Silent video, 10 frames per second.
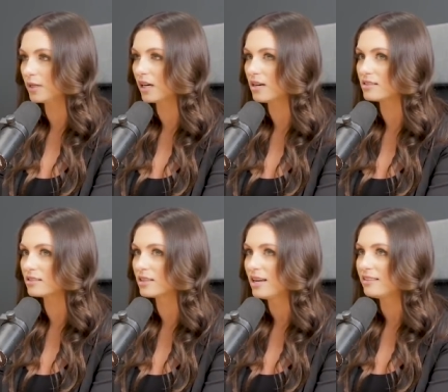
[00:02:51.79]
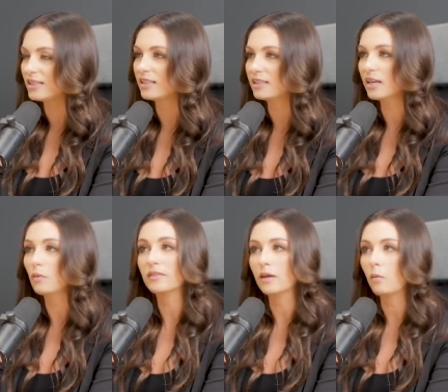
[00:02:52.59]
because they didn't
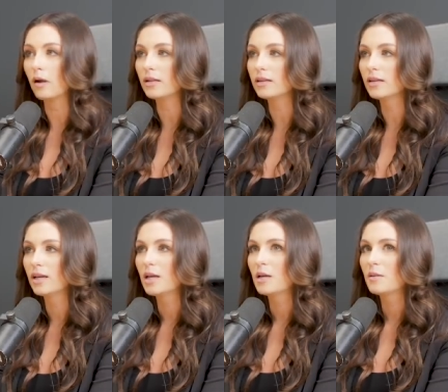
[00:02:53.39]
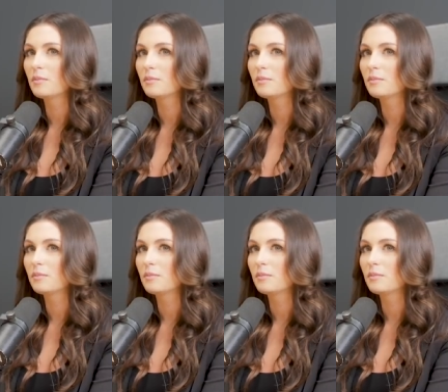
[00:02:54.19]
get what they wanted. Yeah.